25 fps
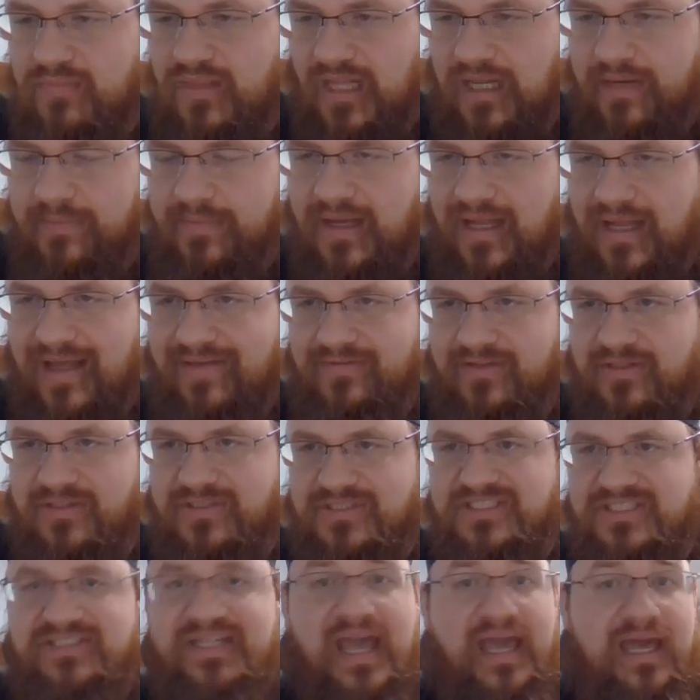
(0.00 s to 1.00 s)
i'm going to have a little
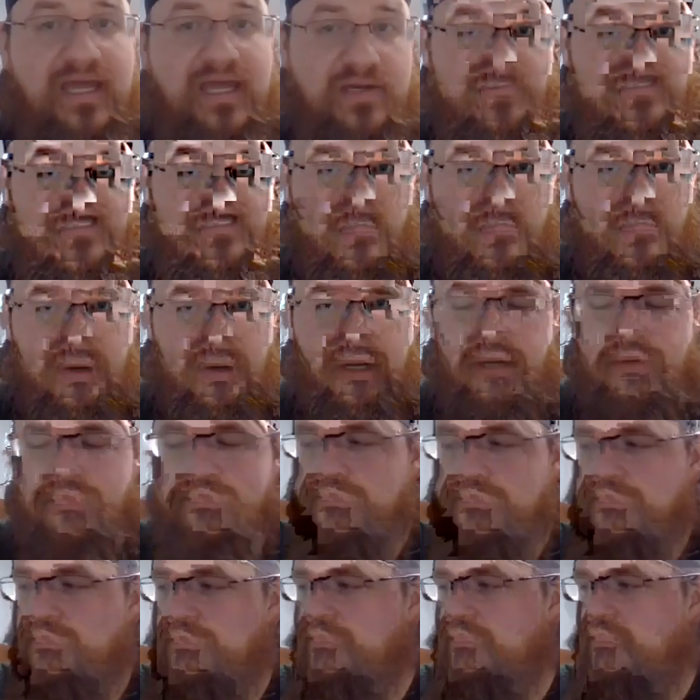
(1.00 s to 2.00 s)
stand for it
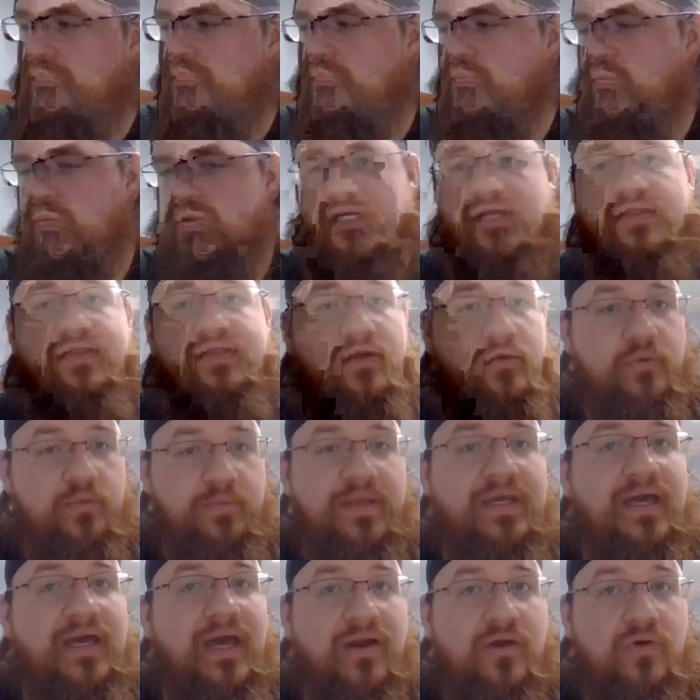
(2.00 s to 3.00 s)
which i think would be
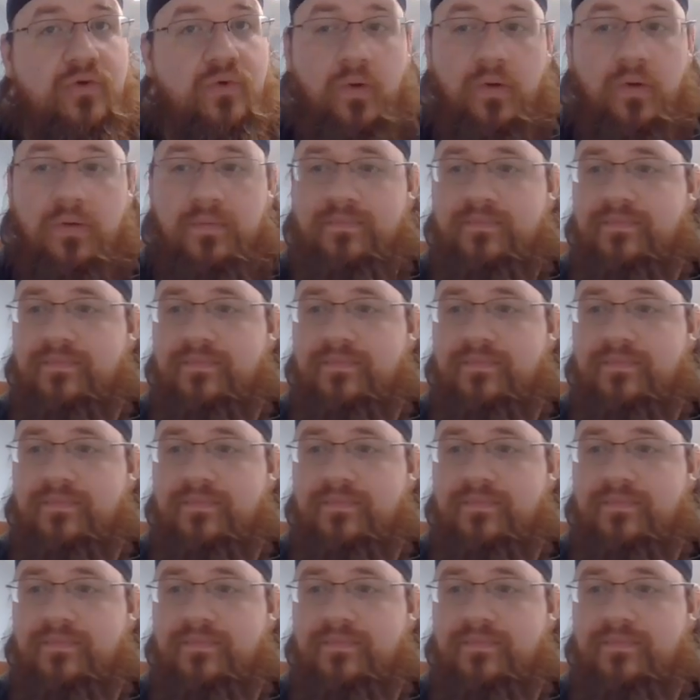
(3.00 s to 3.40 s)
kind of cool